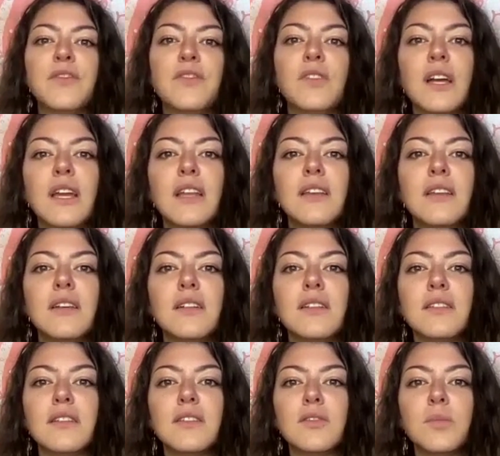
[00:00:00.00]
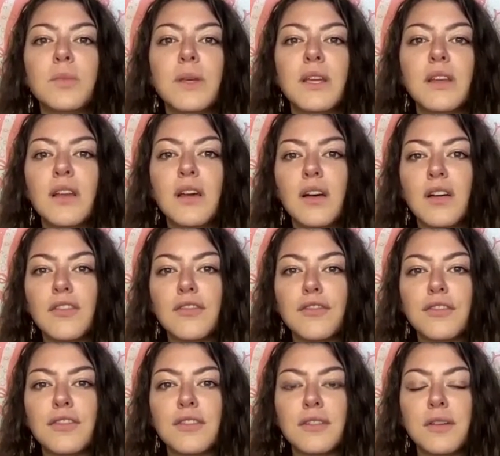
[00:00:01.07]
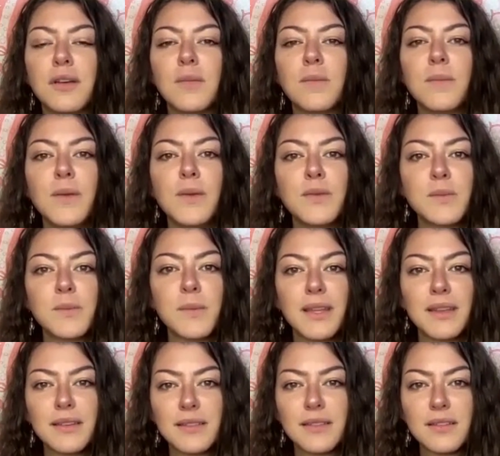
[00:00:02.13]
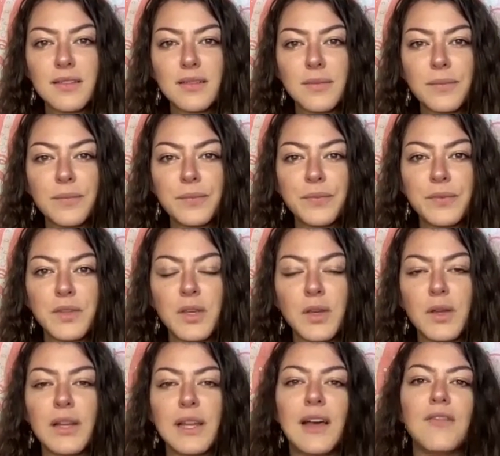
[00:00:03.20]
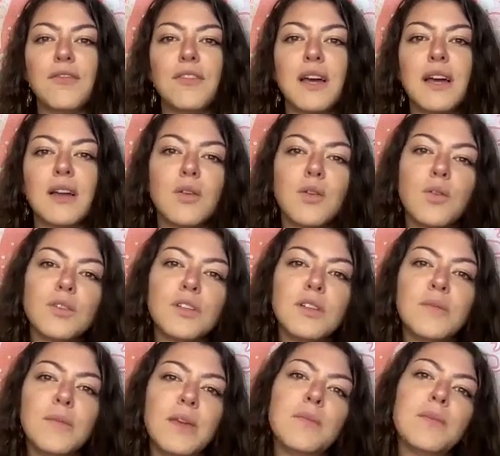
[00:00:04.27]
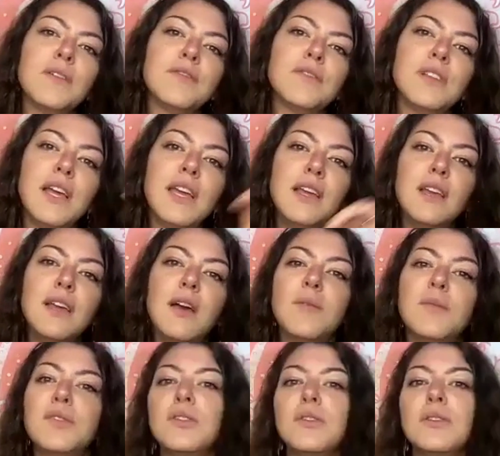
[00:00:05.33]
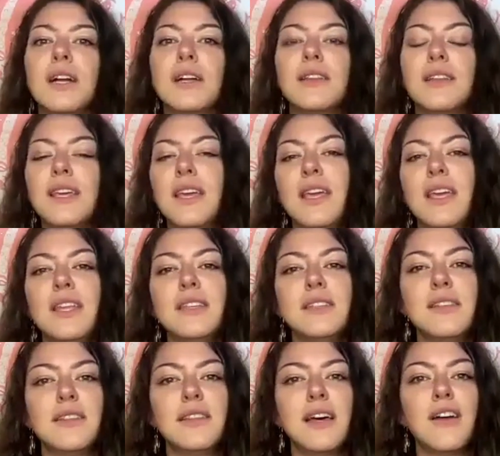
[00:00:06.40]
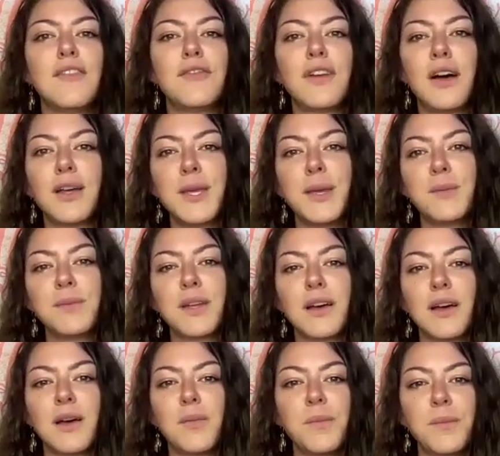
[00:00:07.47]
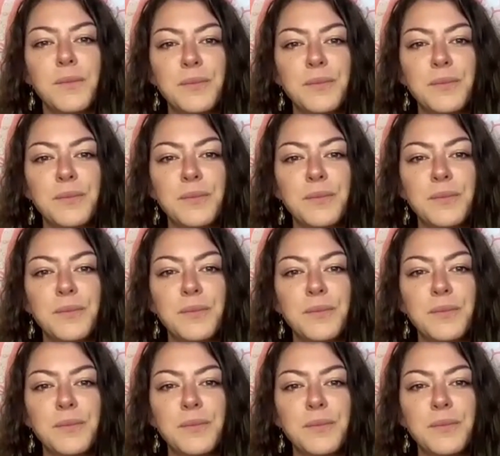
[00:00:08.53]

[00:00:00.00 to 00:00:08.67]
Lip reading: find a little bit of amusement. You can have that golden beam of light come directly into that volume knob.